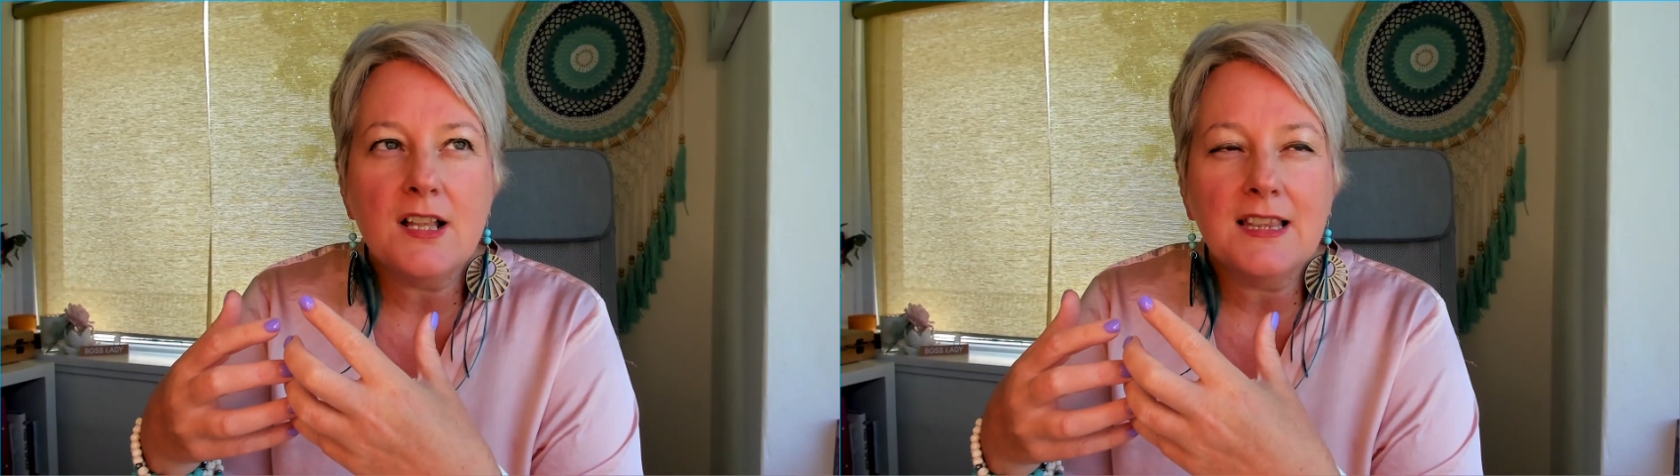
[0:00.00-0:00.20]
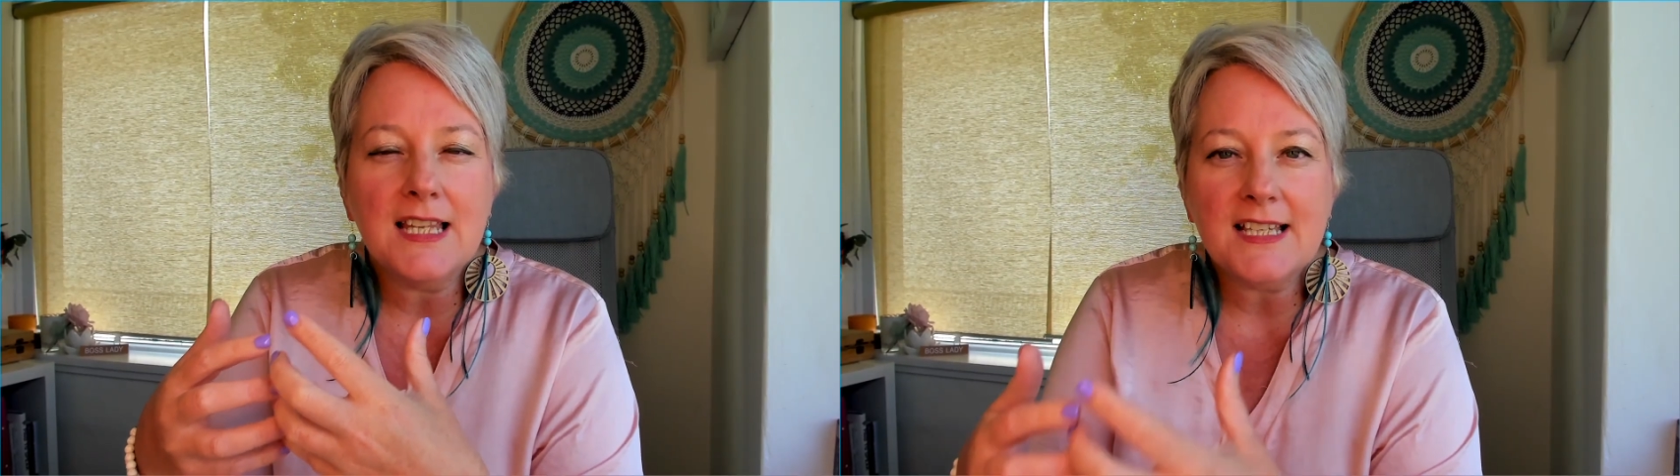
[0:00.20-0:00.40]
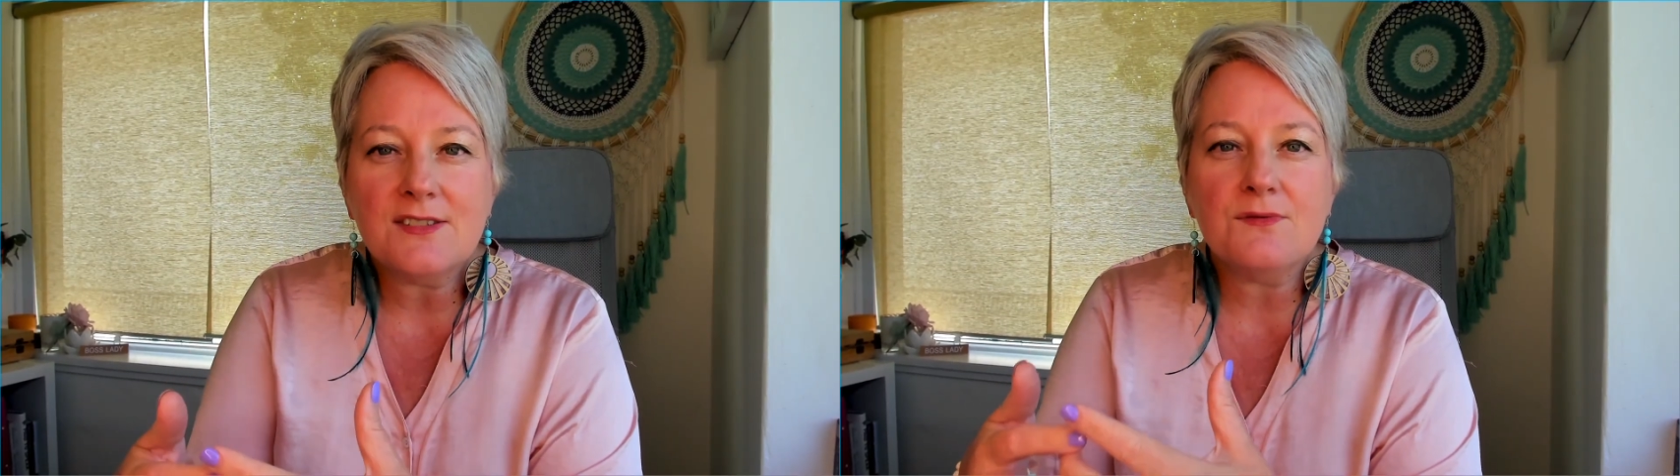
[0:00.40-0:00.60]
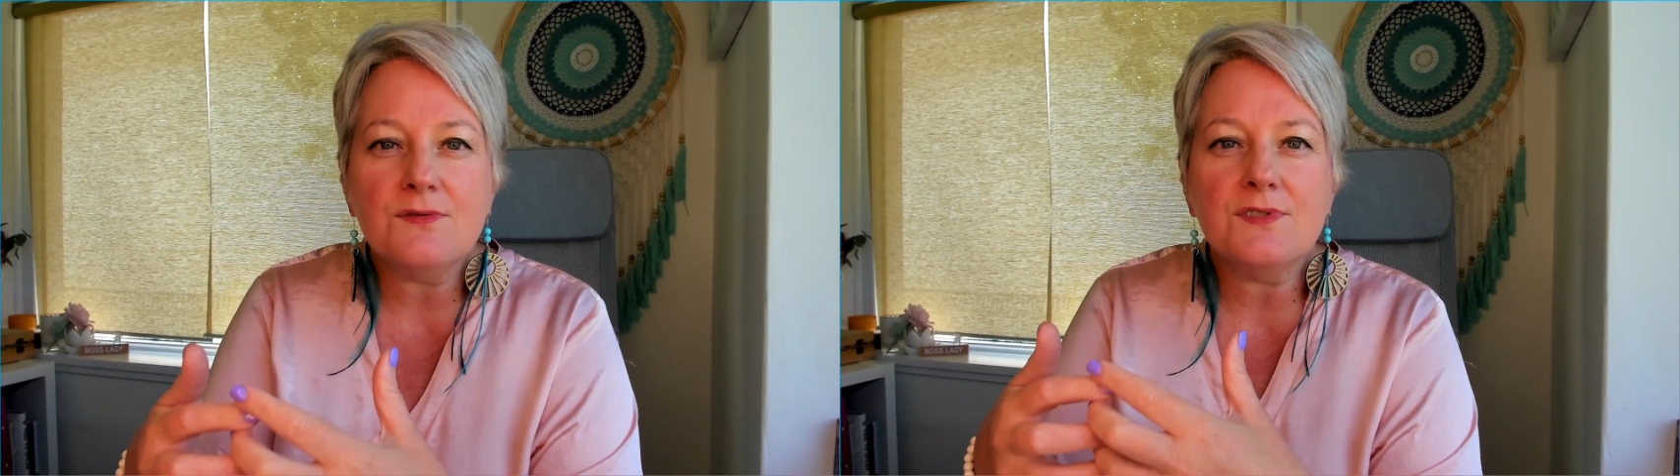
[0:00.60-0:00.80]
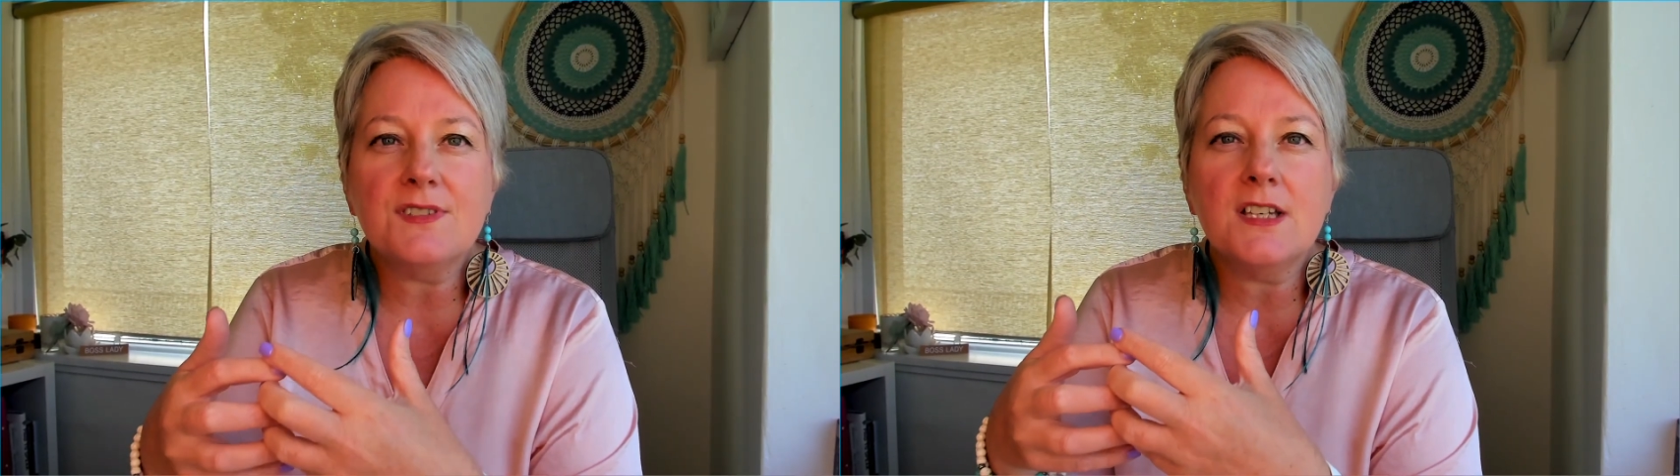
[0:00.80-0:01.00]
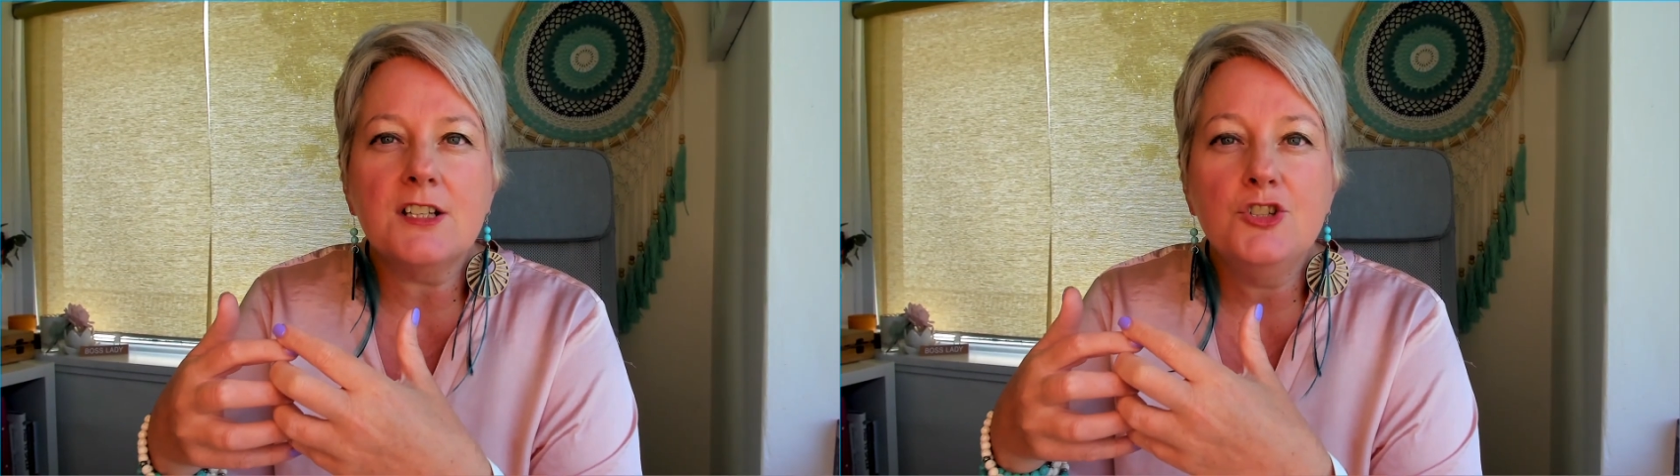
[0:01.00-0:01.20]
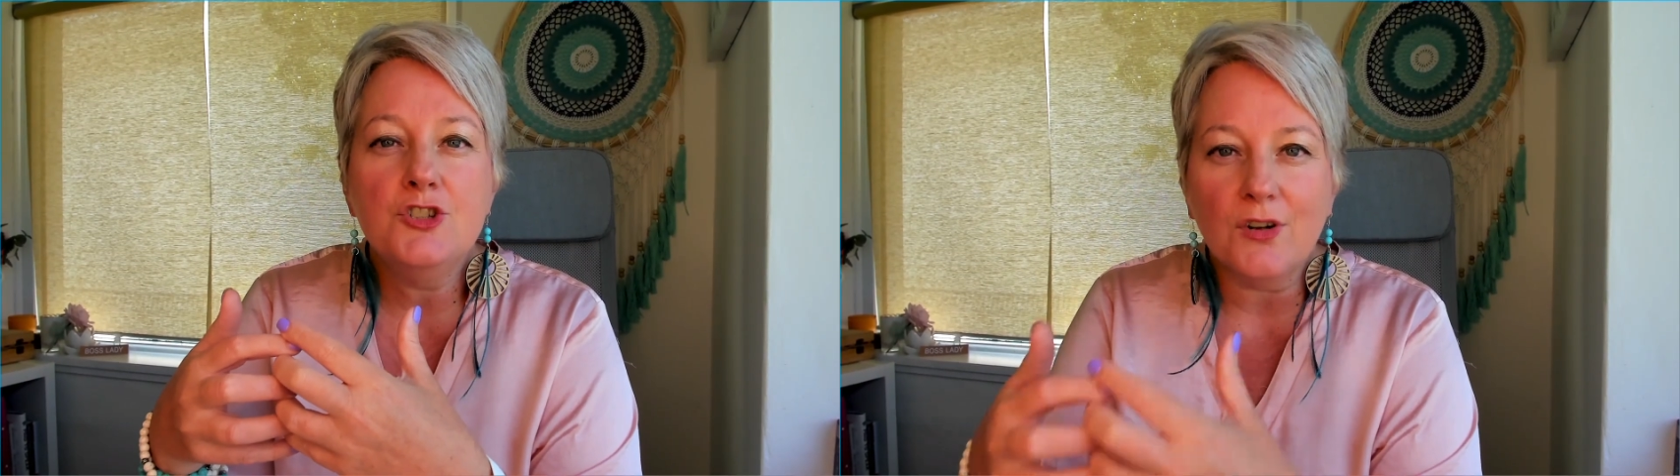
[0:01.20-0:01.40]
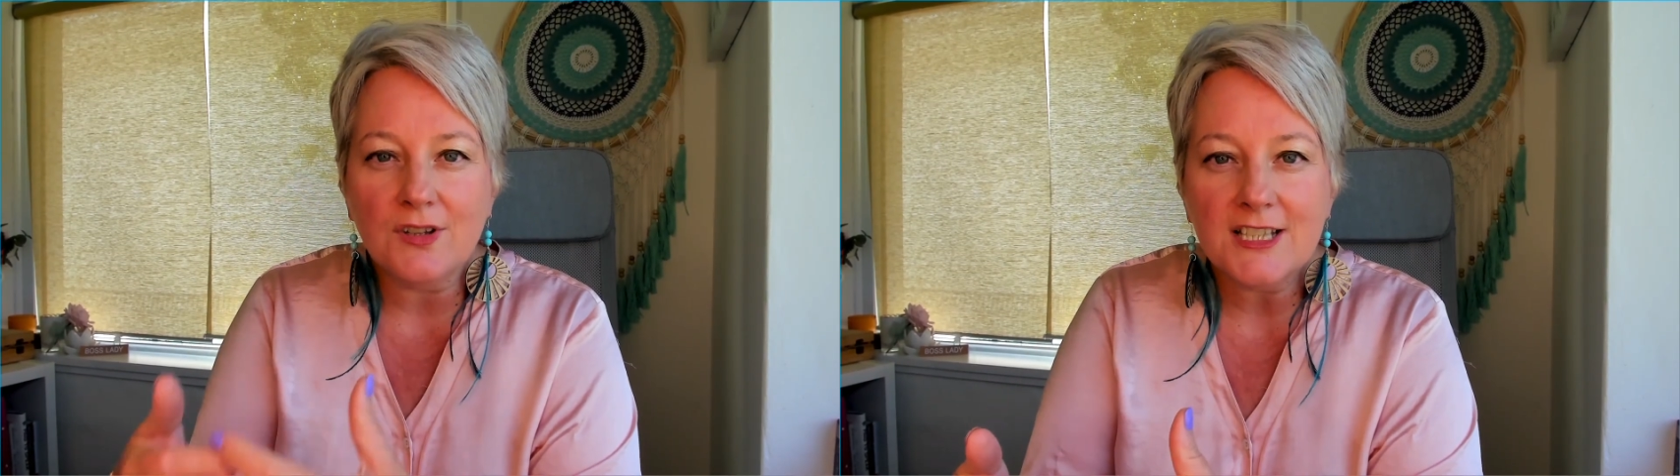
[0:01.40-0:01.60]
Liesl's
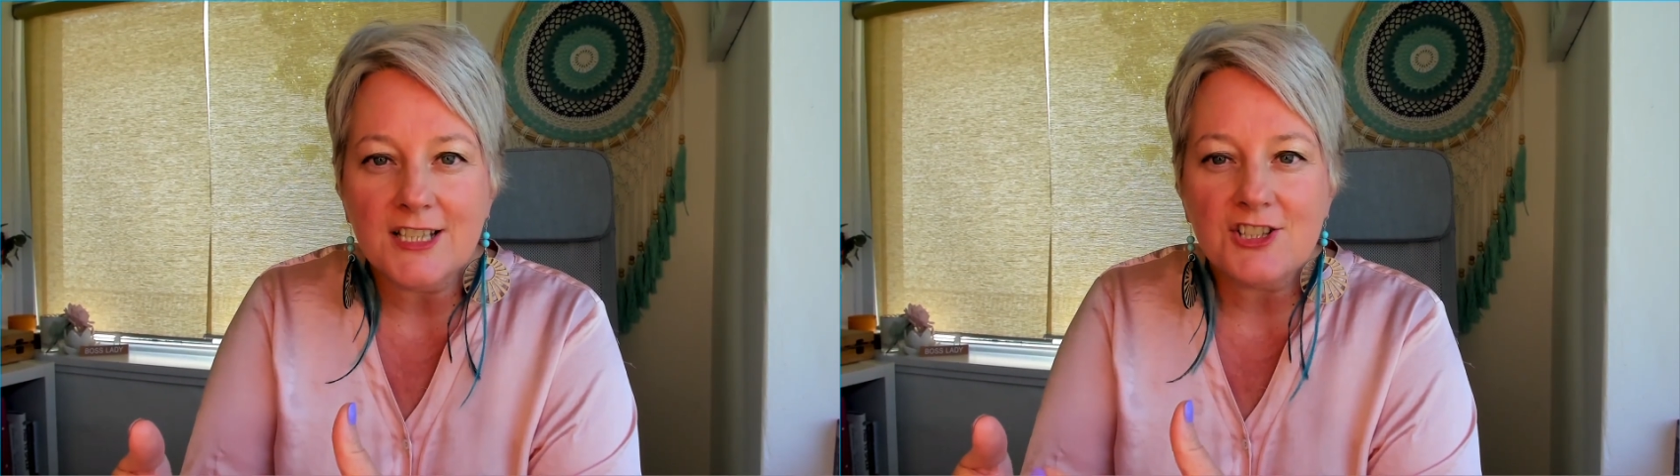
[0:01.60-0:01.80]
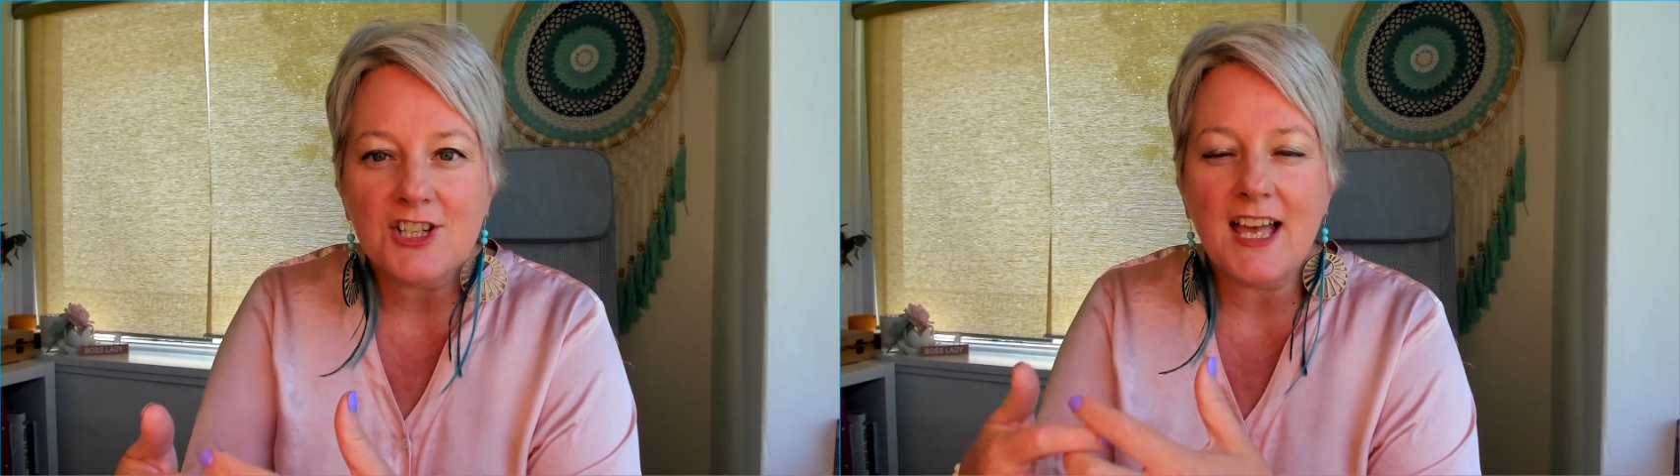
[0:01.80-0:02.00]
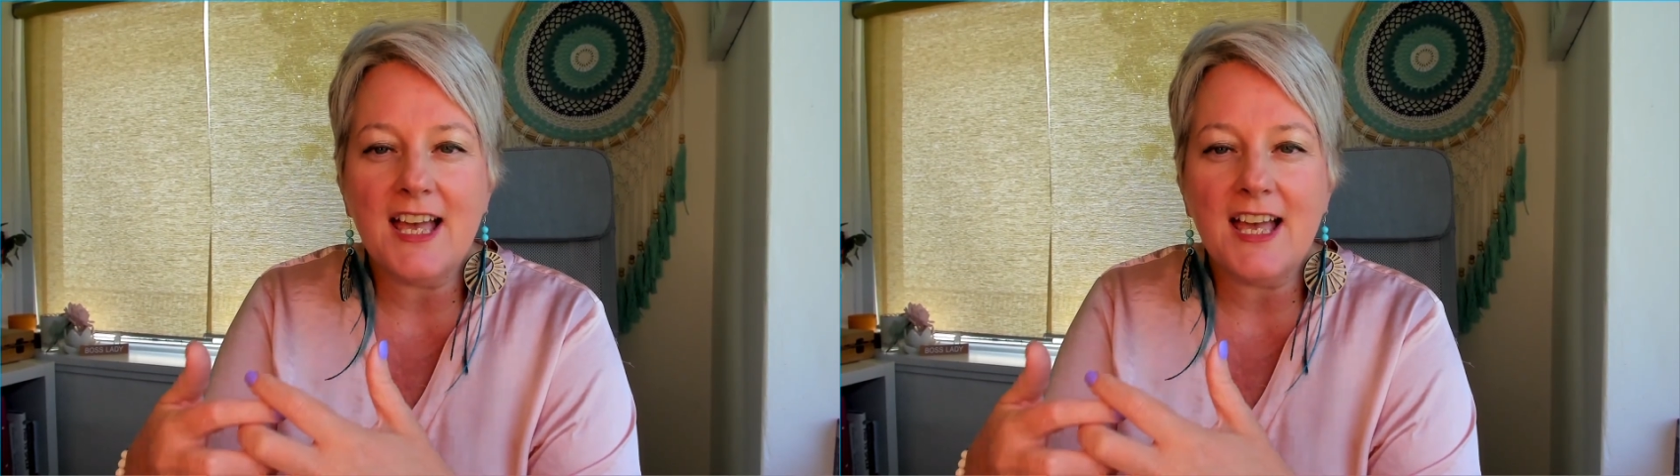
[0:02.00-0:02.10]
knowledge